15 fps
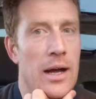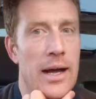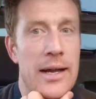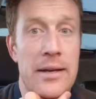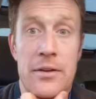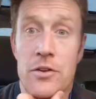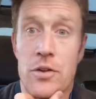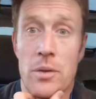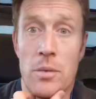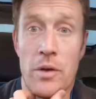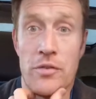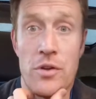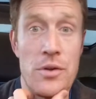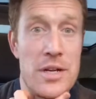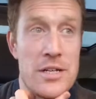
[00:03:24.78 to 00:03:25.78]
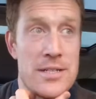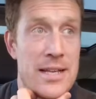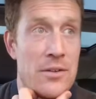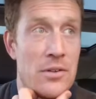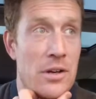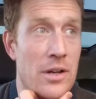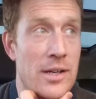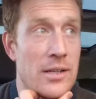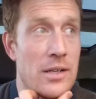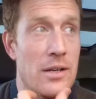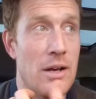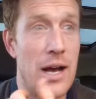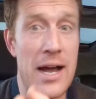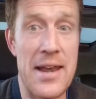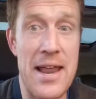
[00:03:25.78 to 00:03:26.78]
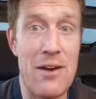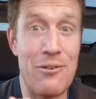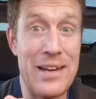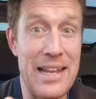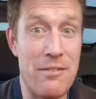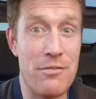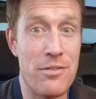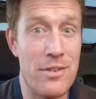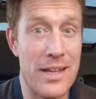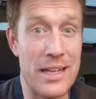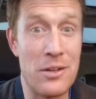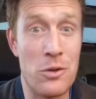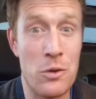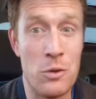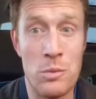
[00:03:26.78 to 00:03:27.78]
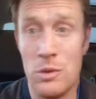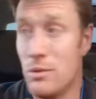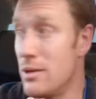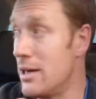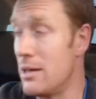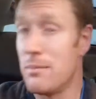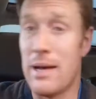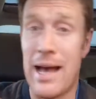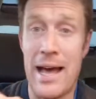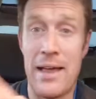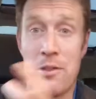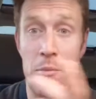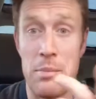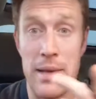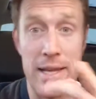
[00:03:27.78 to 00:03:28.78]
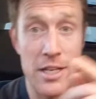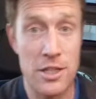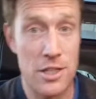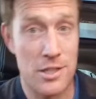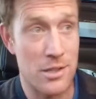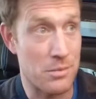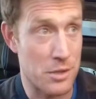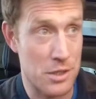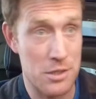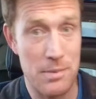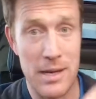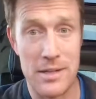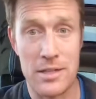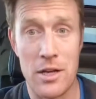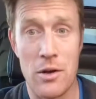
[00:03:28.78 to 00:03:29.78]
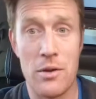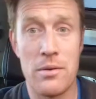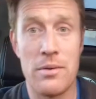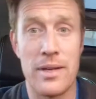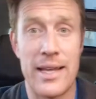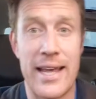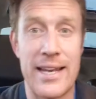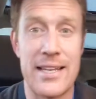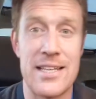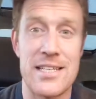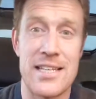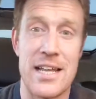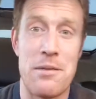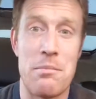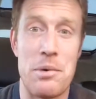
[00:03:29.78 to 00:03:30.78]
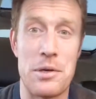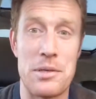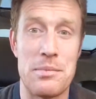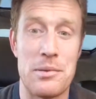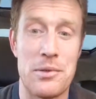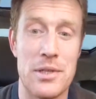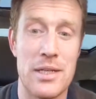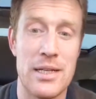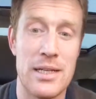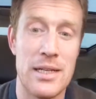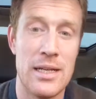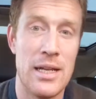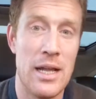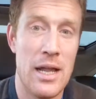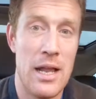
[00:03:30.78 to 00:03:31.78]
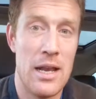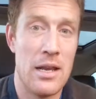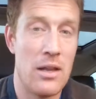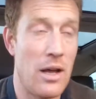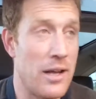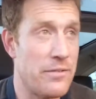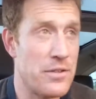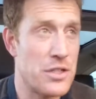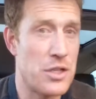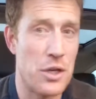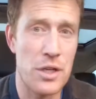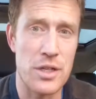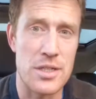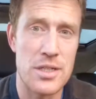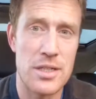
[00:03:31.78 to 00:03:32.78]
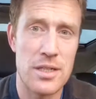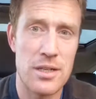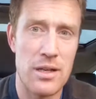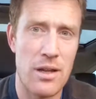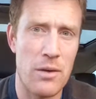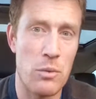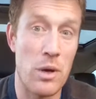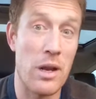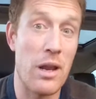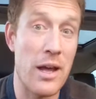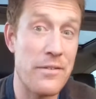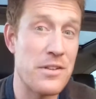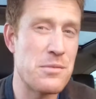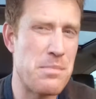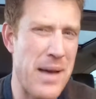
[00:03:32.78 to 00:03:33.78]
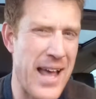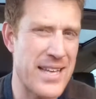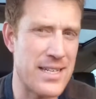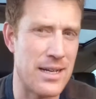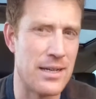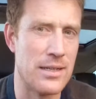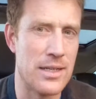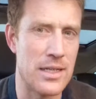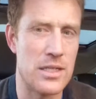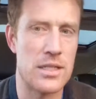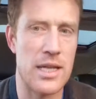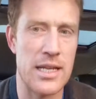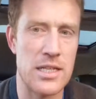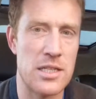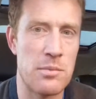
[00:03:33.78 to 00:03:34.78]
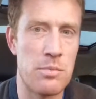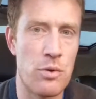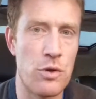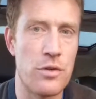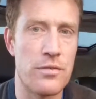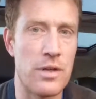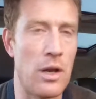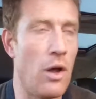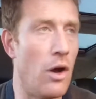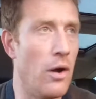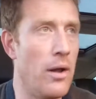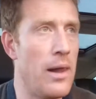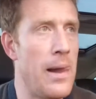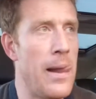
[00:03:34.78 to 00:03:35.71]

And a few years down the line, I now live in Cornwall. I'm at the beach. I'm just about to go and get in the sea and bodyboard. Life is good. Life is better. It's improved a lot.